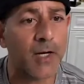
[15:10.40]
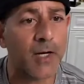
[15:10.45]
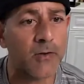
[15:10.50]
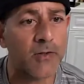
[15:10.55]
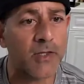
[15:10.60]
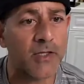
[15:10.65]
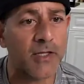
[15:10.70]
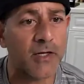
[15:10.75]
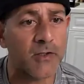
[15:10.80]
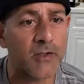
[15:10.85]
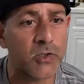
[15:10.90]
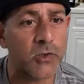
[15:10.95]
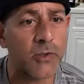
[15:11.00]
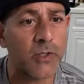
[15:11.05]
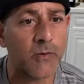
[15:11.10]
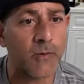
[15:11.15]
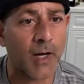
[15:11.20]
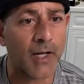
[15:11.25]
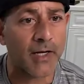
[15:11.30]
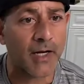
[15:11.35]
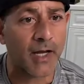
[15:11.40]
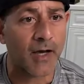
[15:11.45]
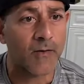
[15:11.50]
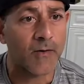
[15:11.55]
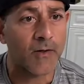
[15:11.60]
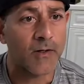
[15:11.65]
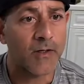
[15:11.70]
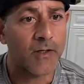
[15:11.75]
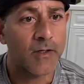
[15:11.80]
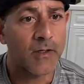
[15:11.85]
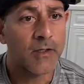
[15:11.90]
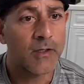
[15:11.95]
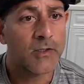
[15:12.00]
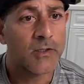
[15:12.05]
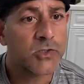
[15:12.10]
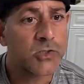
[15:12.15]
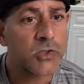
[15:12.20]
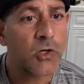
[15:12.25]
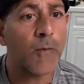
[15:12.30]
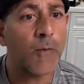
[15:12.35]
better than they're doing right now.
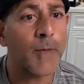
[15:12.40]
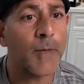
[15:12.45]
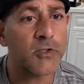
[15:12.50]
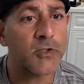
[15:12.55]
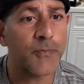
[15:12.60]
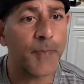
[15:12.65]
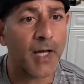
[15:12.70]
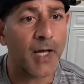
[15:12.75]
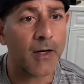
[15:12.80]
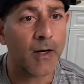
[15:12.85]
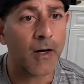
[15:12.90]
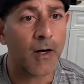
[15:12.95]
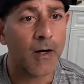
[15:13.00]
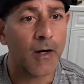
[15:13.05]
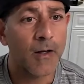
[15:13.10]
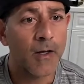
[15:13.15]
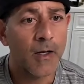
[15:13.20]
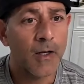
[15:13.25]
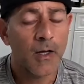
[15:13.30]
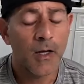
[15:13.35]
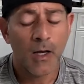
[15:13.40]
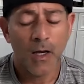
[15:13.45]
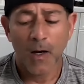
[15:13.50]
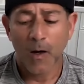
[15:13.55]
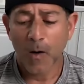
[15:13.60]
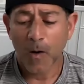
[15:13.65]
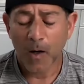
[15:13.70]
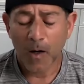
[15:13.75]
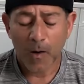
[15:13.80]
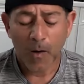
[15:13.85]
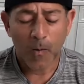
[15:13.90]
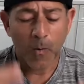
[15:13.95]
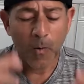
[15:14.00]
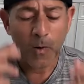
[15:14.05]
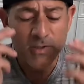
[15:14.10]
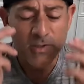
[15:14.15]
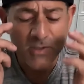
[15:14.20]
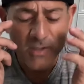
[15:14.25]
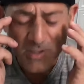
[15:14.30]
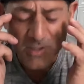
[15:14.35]
So much better.
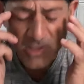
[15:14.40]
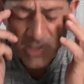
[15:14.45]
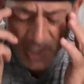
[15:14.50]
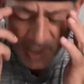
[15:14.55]
What's